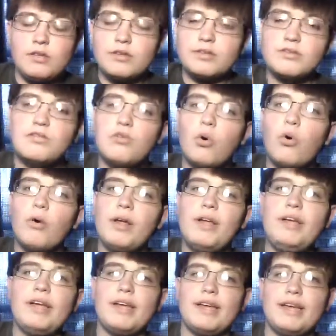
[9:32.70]

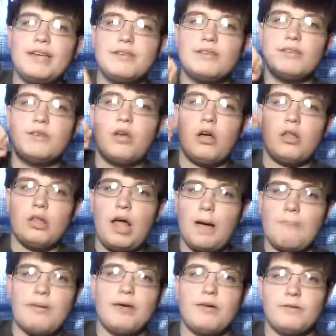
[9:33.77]
story is a
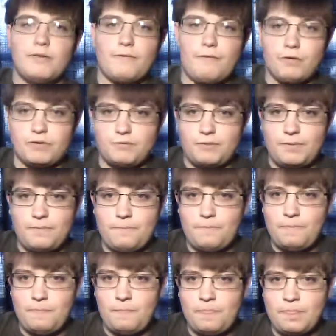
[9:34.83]
lot better than the first one,
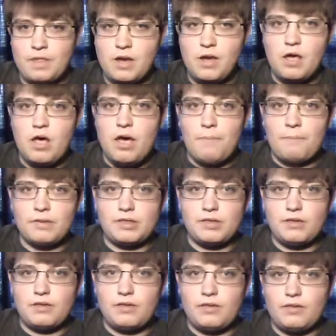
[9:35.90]
but
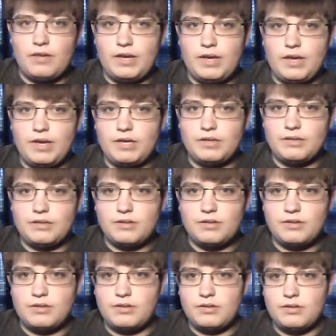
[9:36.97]

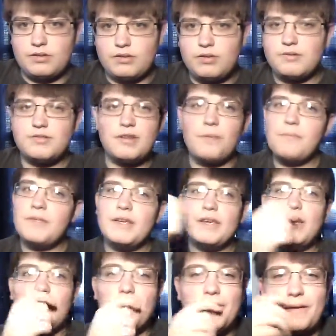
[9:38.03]
there's
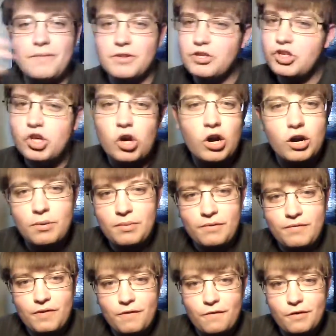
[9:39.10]
something about the charm
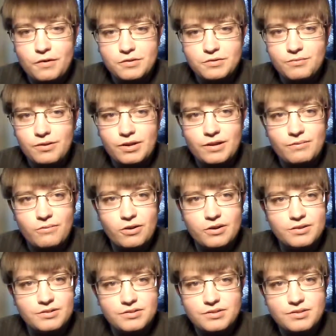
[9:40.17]
of the first one where
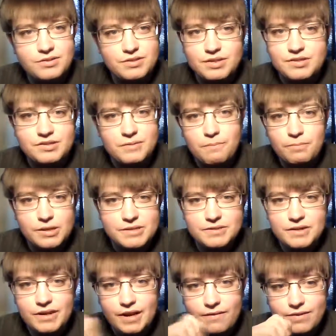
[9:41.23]
it's just the
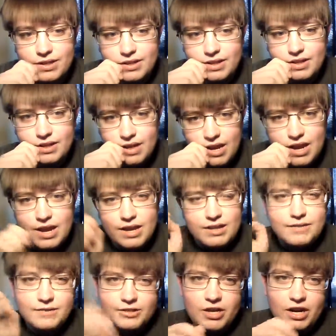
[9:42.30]
simplicity of it that
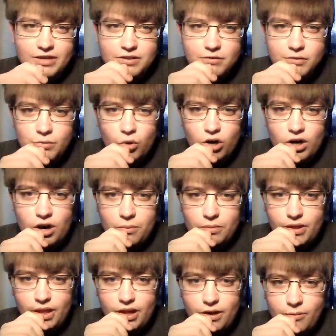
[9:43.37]
Jak II is more
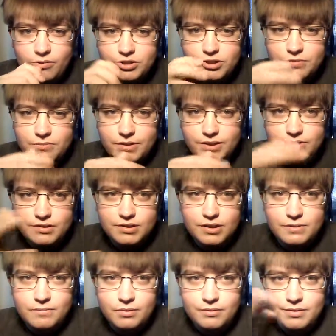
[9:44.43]
complicated, which can be
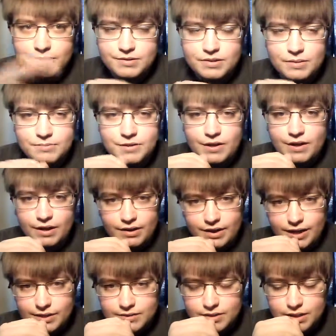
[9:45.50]
seen both as an upside and
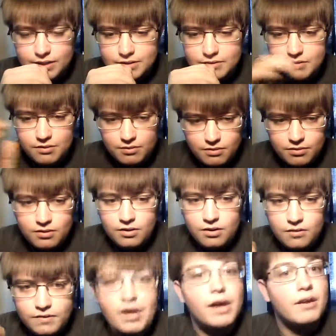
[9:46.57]
downside. So,
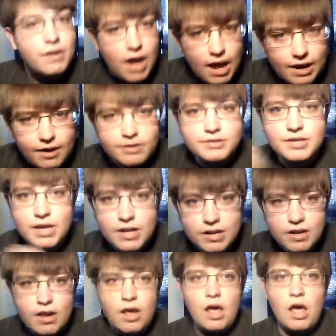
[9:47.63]
yeah, 9 out of 10.